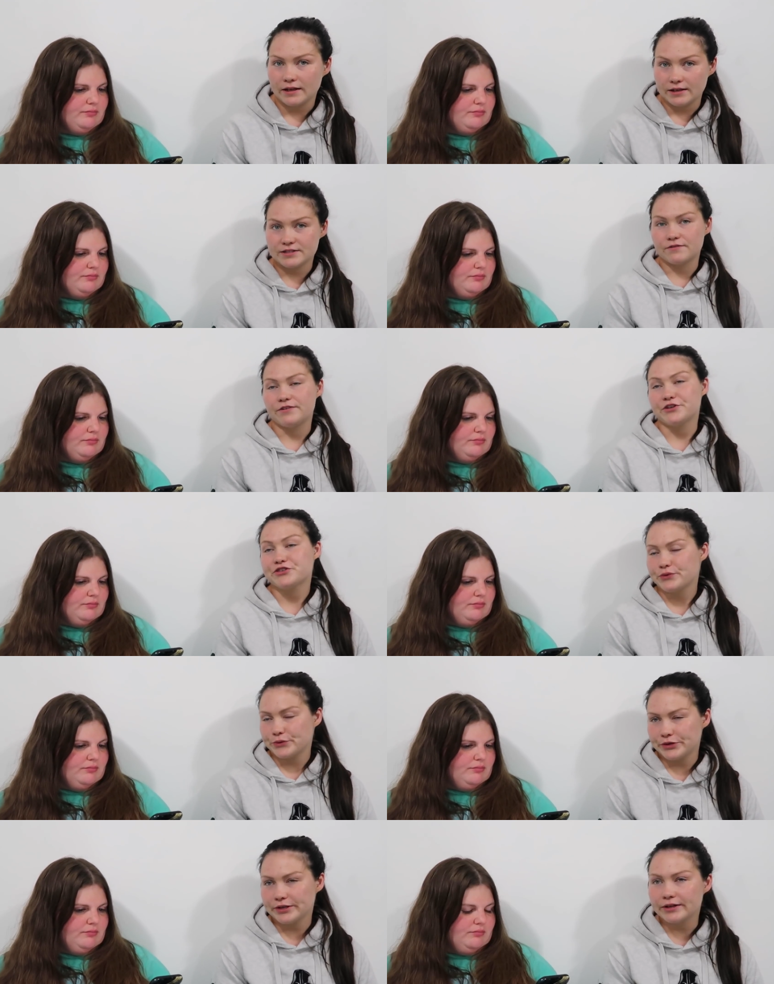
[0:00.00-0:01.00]
Speaker 1: it's a finished
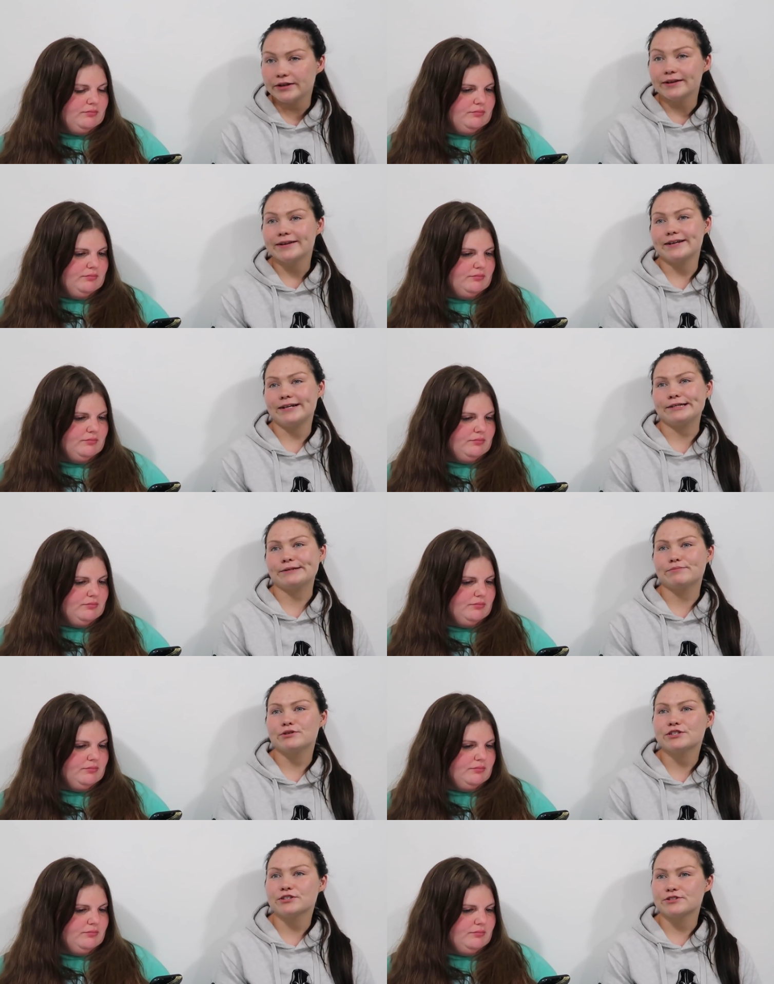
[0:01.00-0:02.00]
food, uh,
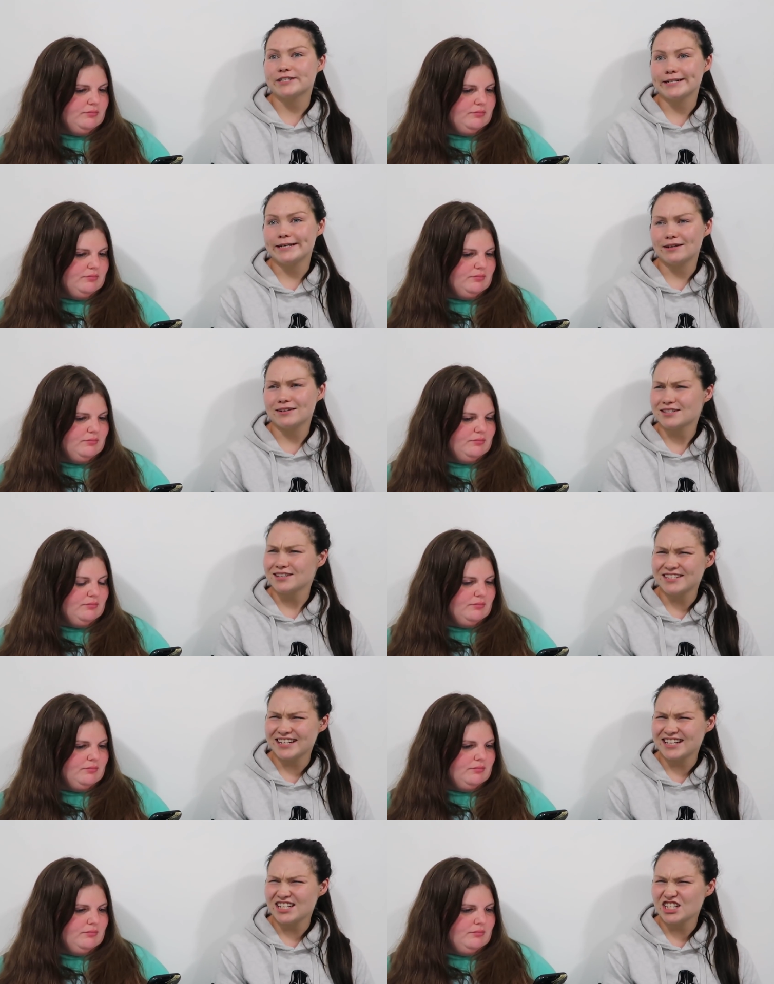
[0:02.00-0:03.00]
um, sauteed,
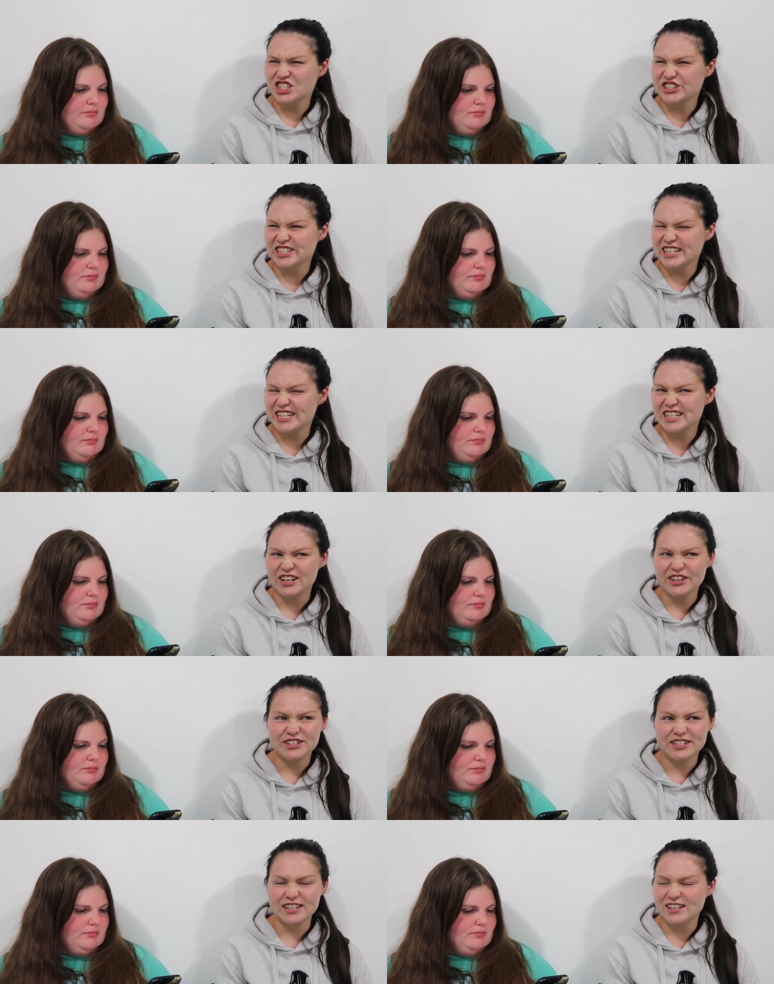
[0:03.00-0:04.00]
sauteed, sauteed, how
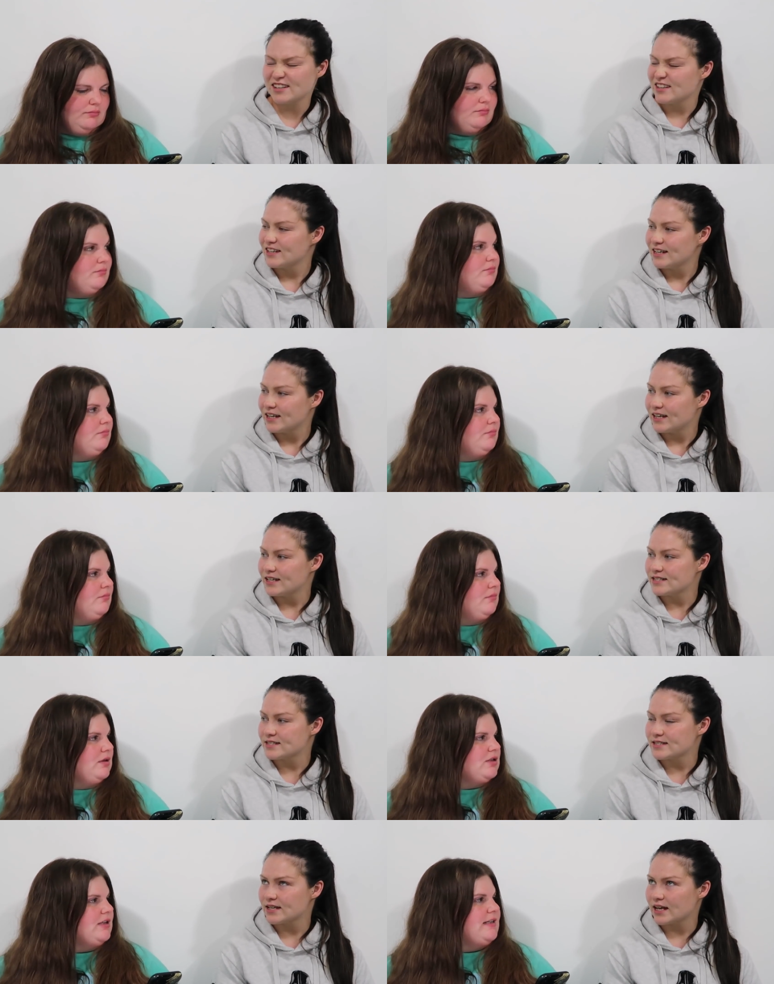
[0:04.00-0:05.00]
do you say that? It's
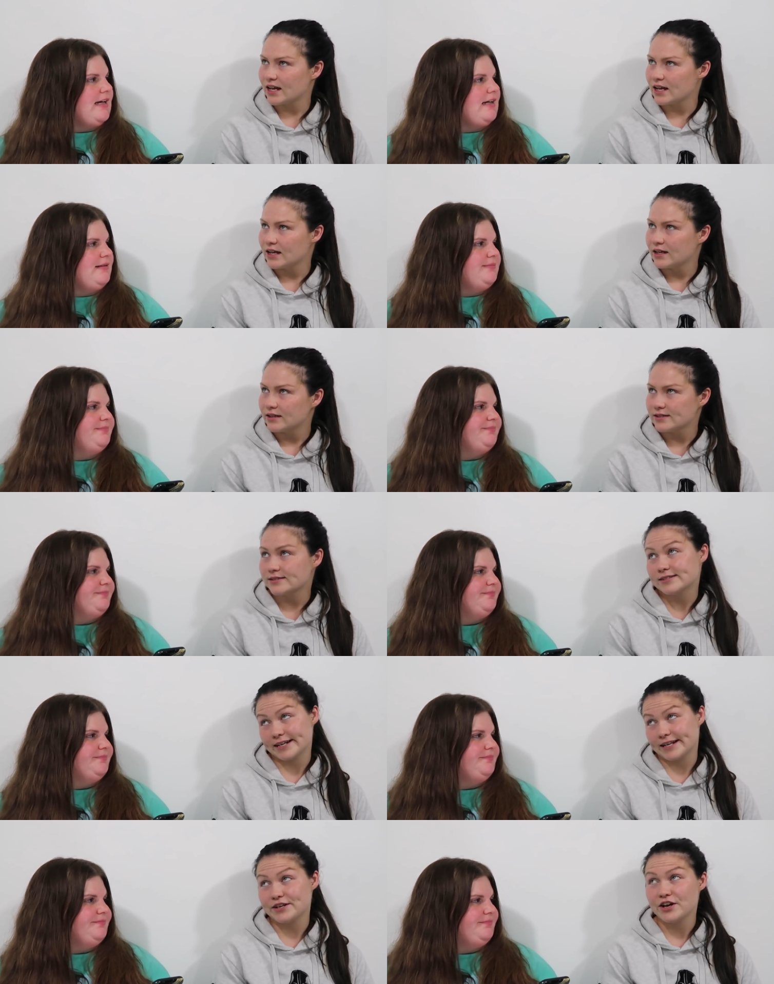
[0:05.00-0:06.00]
sauteed,
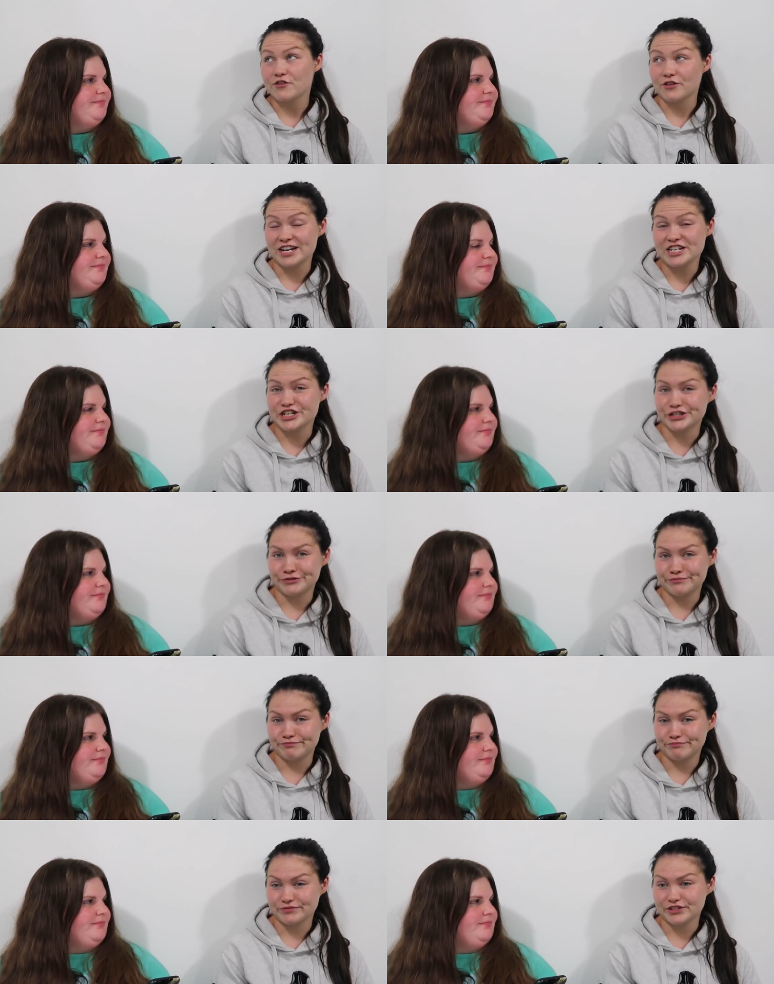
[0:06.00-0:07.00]
sauteed reindeer.
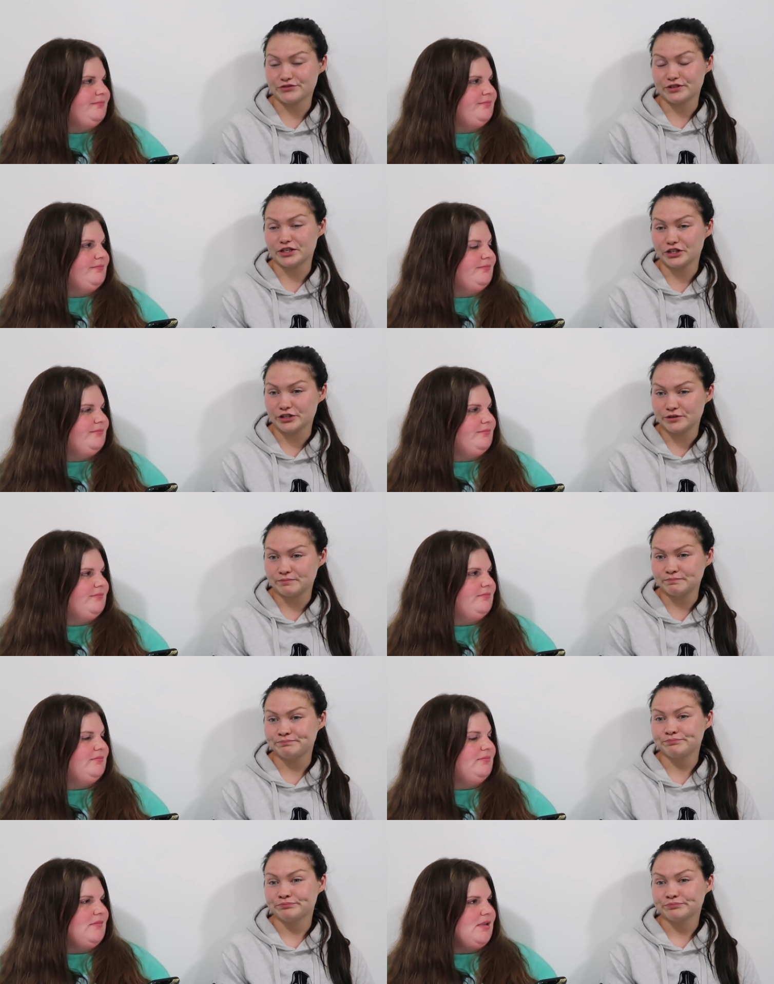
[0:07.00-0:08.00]
It's really
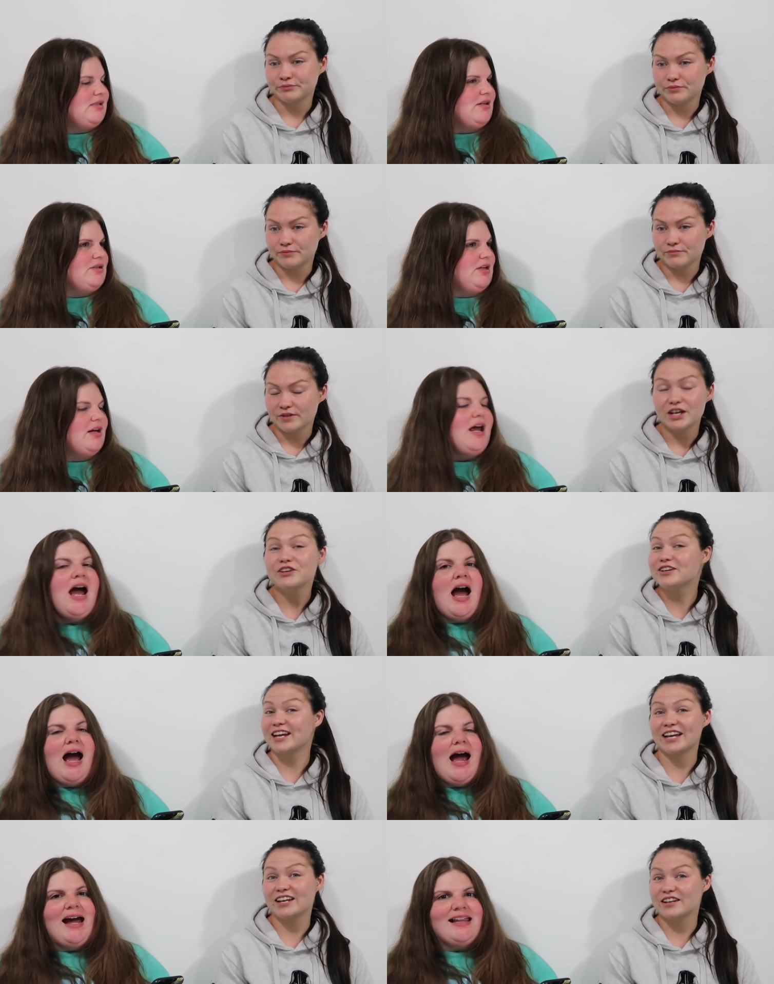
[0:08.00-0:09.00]
good. Sounds good. You
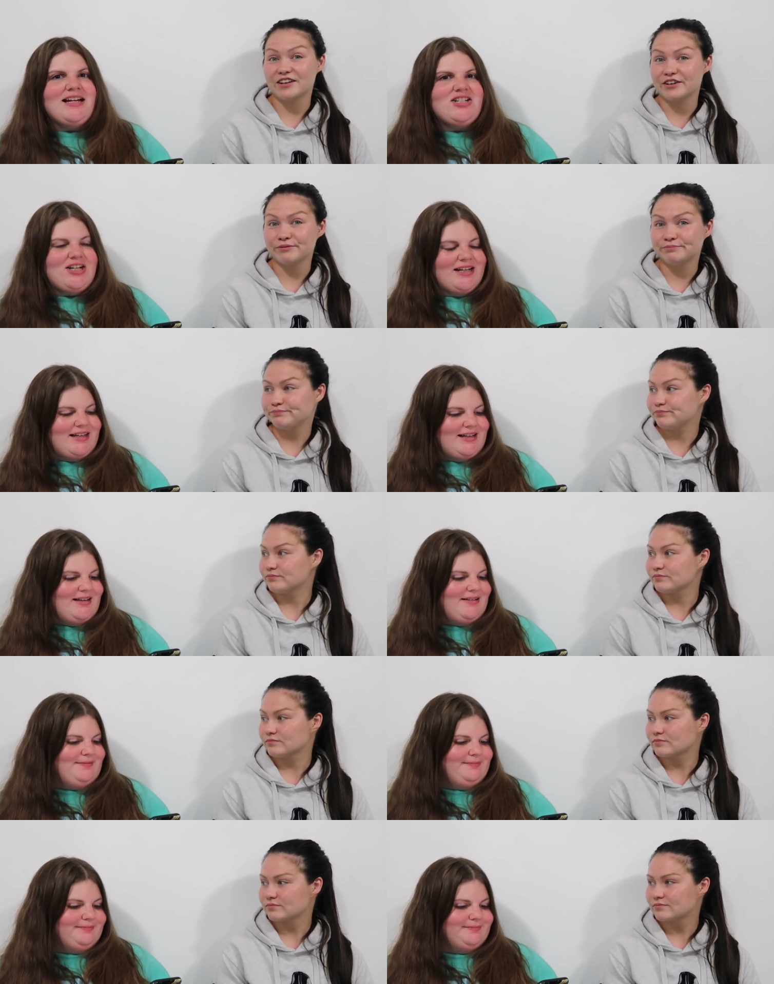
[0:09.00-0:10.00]
can get I it. like
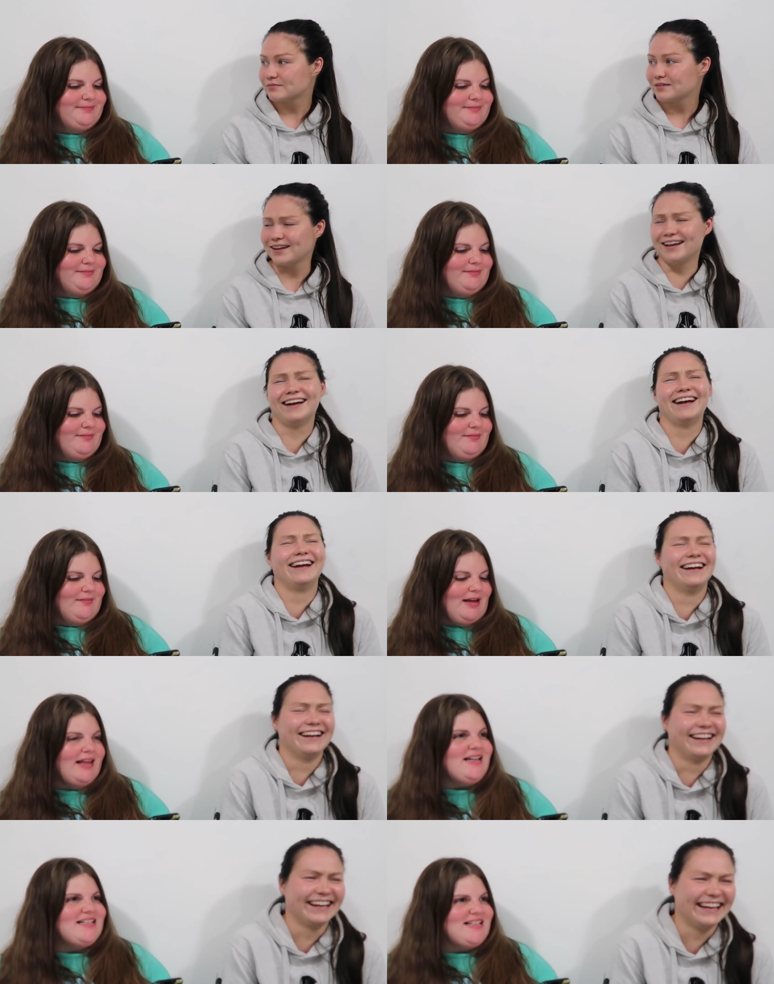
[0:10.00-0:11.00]
chicken.
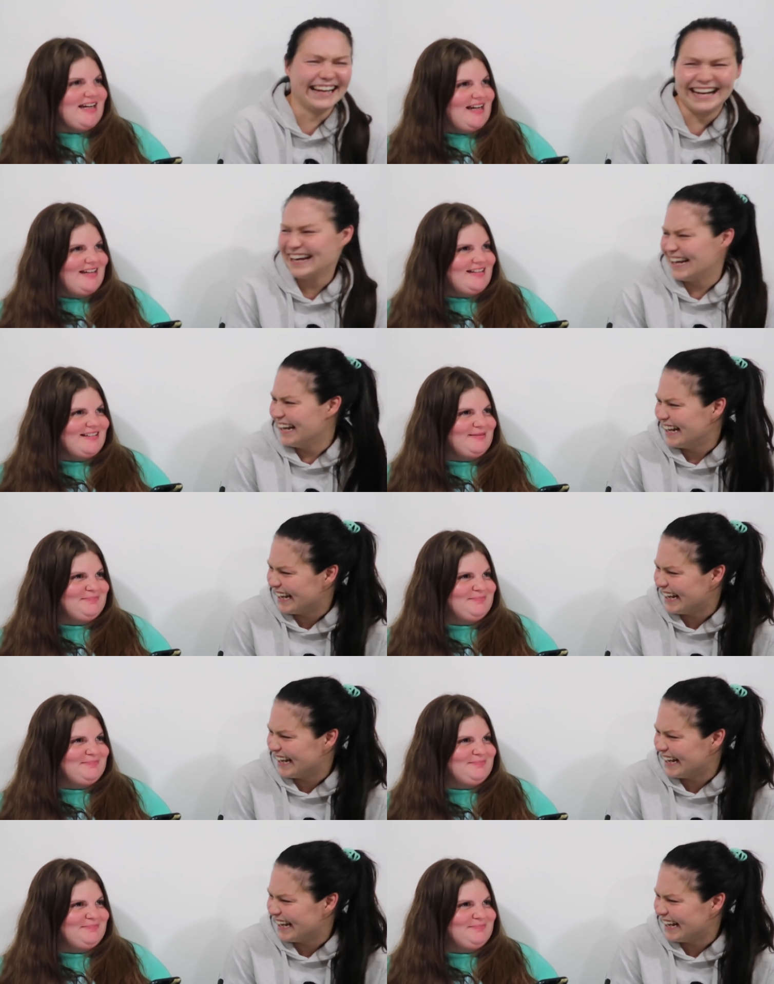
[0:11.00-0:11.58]
I like steak.